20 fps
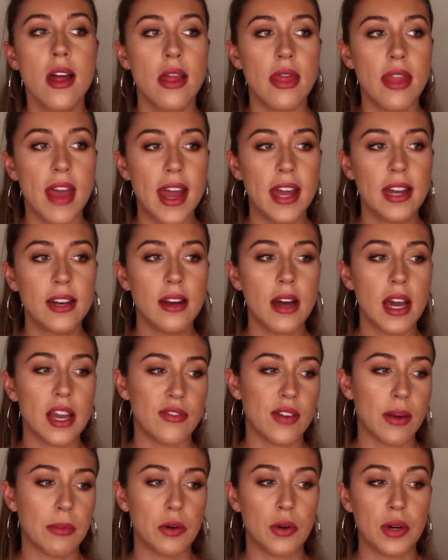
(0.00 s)
Then
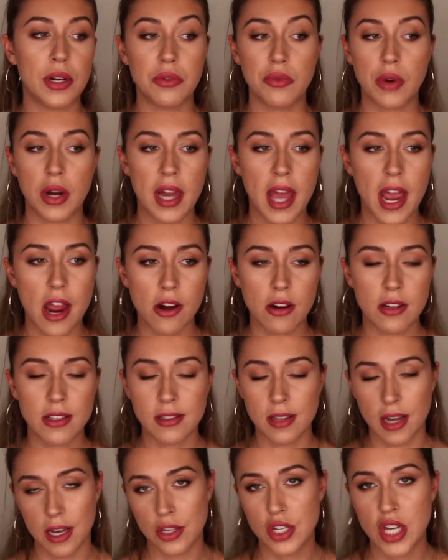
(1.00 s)
if I'm going to run
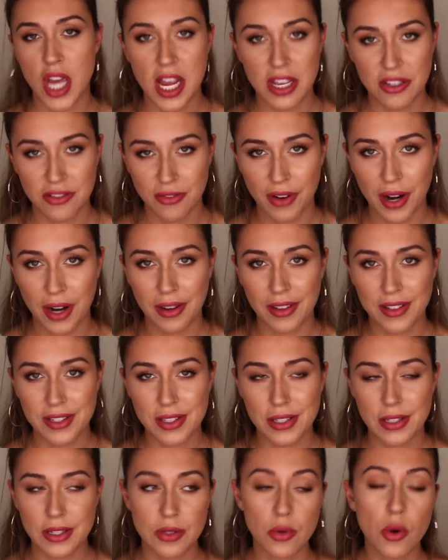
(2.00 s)
errands, I change
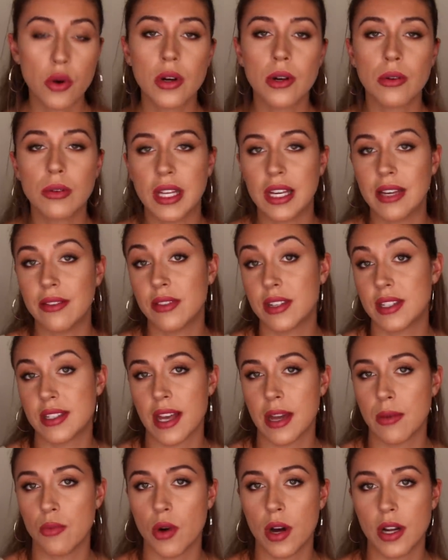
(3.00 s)
fragrances, or I'll leave the
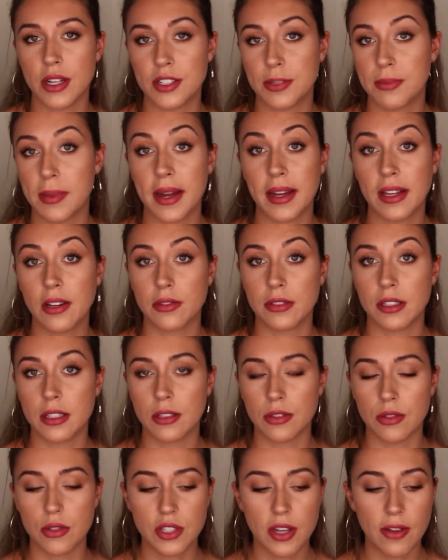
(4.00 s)
same one depending on
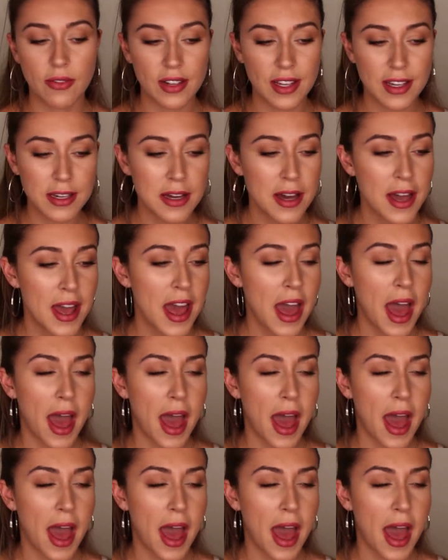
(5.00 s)
longevity.